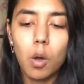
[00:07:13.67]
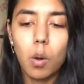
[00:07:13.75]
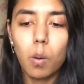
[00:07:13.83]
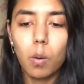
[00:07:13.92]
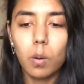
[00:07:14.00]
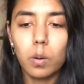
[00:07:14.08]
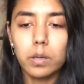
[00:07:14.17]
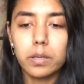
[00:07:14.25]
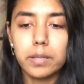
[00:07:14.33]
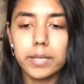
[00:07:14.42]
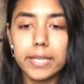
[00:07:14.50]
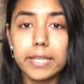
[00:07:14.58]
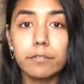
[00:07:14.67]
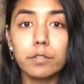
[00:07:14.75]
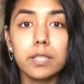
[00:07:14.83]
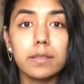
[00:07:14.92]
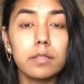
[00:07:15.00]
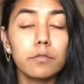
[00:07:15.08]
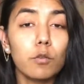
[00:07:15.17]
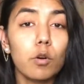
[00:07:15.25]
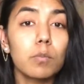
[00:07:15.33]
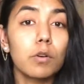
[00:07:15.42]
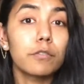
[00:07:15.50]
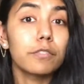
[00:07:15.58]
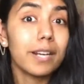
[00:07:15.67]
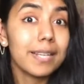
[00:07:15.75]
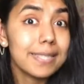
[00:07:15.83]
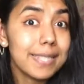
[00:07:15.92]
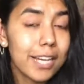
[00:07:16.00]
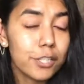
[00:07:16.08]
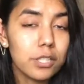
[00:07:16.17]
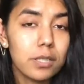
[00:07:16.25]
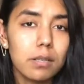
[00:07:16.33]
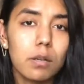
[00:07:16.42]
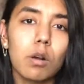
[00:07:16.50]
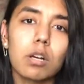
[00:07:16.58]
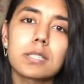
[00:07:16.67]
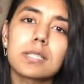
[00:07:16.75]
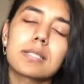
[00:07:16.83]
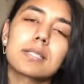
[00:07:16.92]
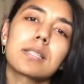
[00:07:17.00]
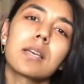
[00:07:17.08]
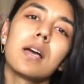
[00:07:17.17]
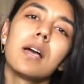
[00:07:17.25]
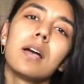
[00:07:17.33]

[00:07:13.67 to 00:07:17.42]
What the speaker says: or even in the form of transactional costs.